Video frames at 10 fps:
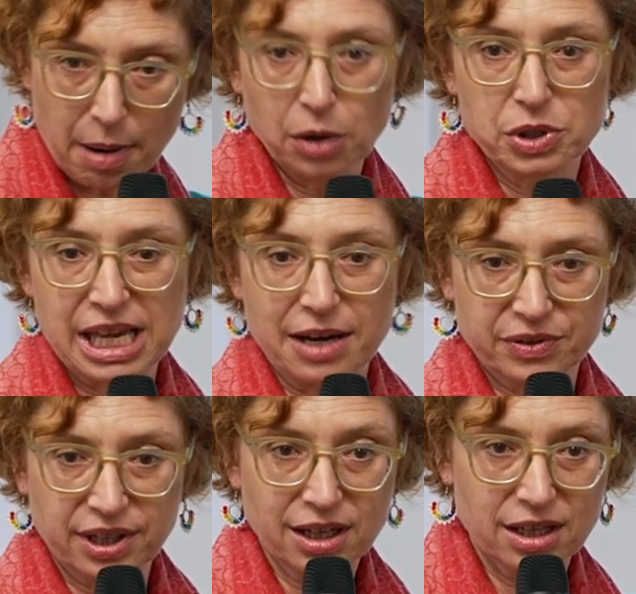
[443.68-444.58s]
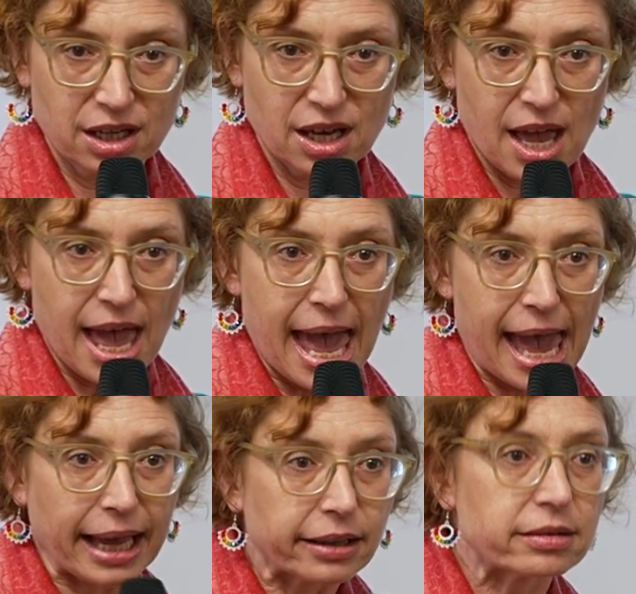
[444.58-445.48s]
about safety
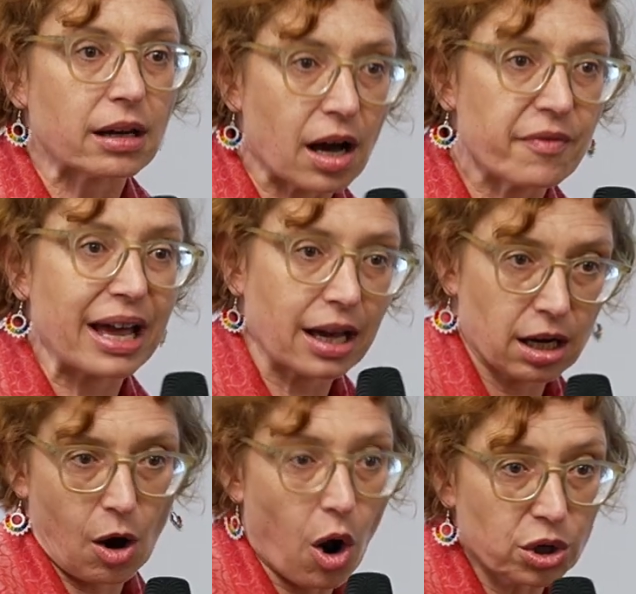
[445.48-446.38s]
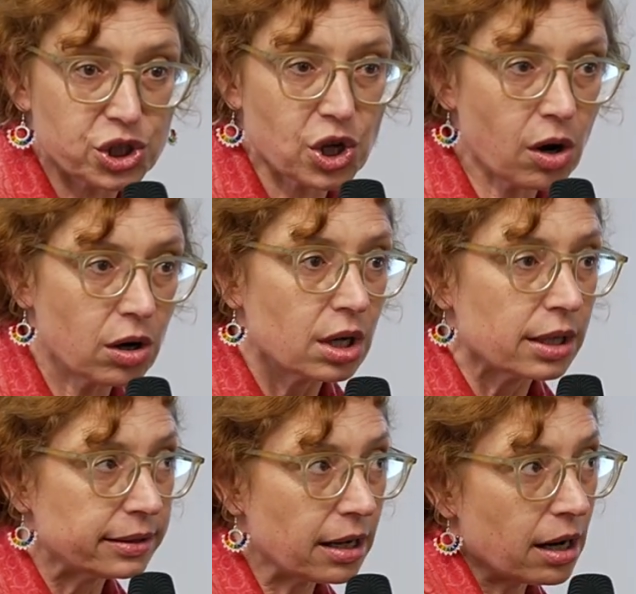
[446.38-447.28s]
and uh, also
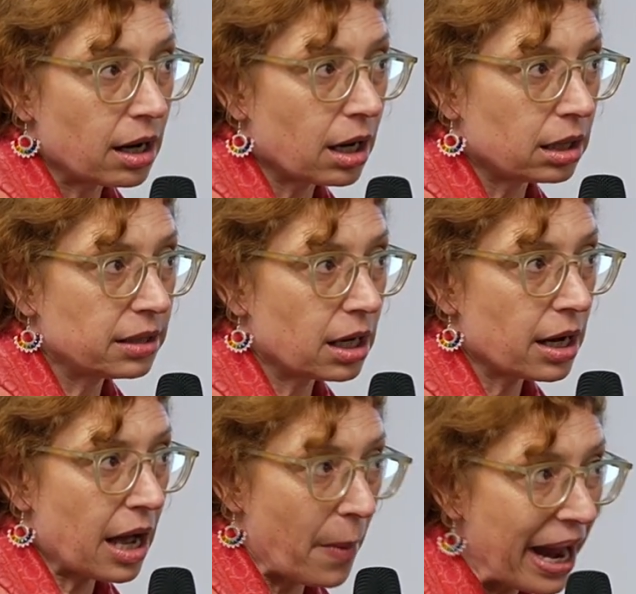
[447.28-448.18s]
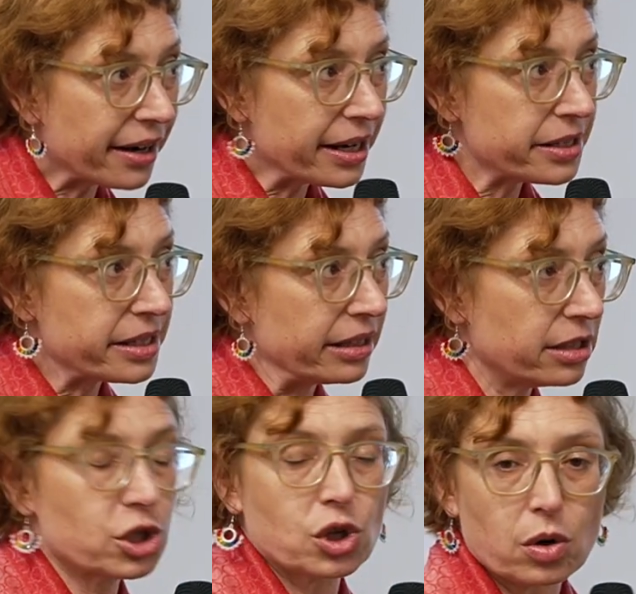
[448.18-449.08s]
the, the awareness that
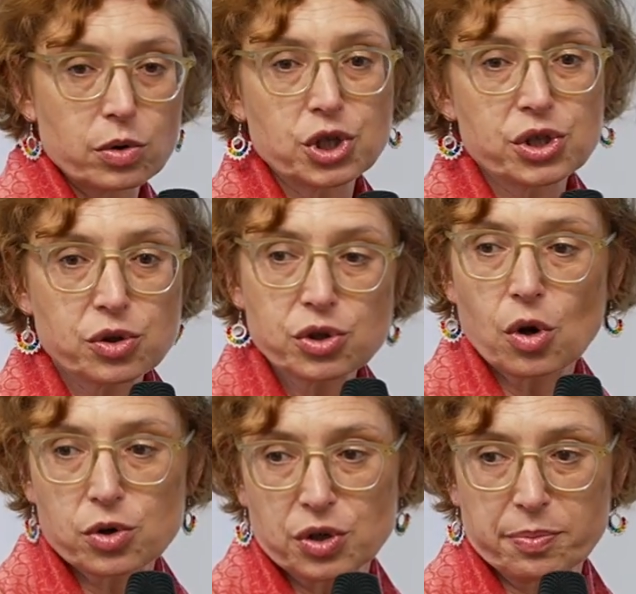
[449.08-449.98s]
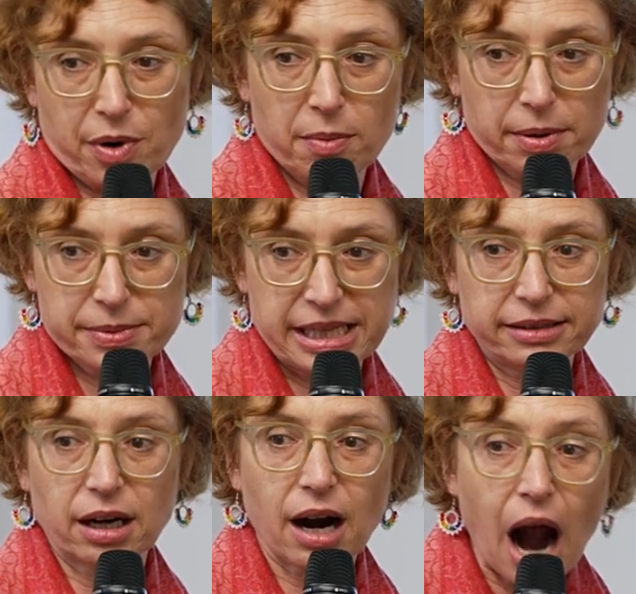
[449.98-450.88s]
the solutions to social problems
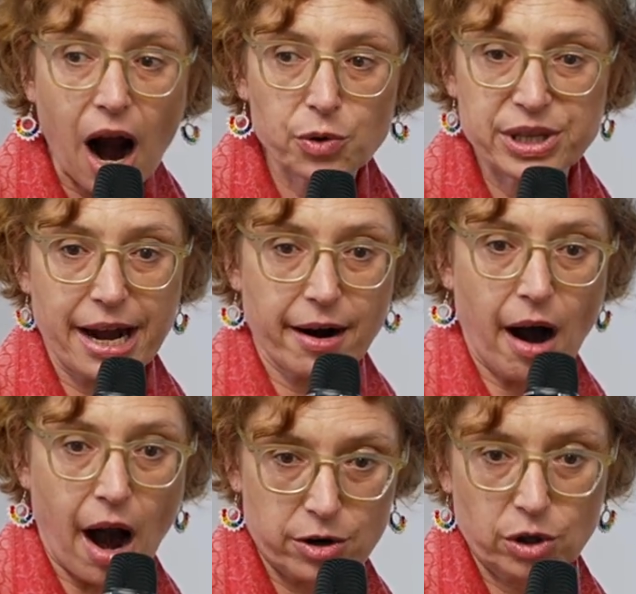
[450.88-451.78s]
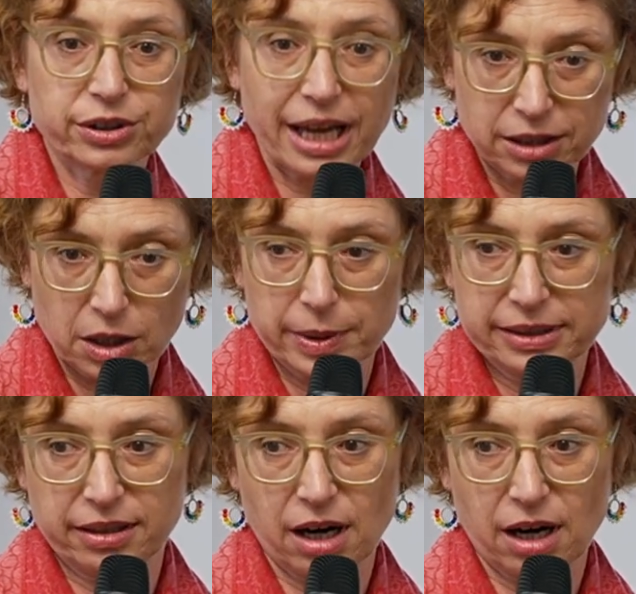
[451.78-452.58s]
that are out there are not adequate